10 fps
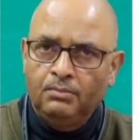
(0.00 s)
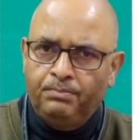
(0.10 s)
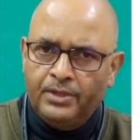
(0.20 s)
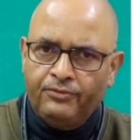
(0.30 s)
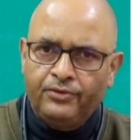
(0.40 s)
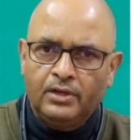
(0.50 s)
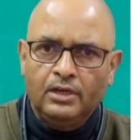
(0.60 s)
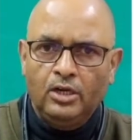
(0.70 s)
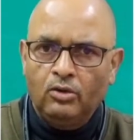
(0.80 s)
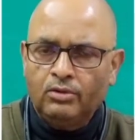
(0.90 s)
prefer
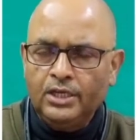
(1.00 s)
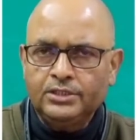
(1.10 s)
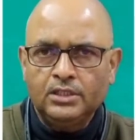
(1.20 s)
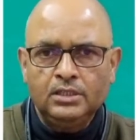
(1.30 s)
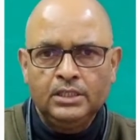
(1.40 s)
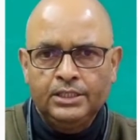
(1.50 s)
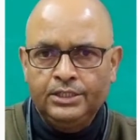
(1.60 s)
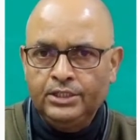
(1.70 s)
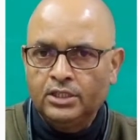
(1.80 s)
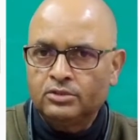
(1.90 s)
location
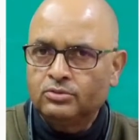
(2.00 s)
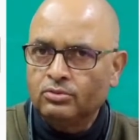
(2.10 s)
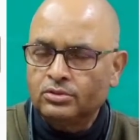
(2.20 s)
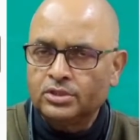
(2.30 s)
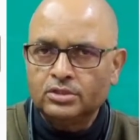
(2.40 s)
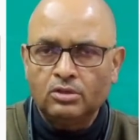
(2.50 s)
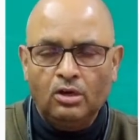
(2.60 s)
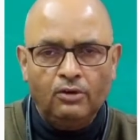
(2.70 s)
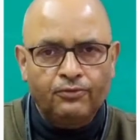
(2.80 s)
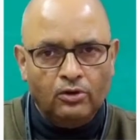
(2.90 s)
near sources
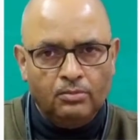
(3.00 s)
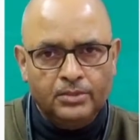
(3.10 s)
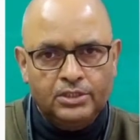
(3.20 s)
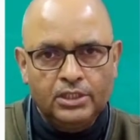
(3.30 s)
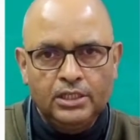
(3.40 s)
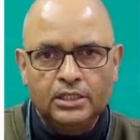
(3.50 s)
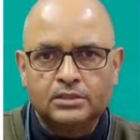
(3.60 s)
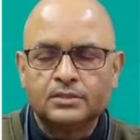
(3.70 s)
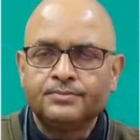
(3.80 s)
of raw materials.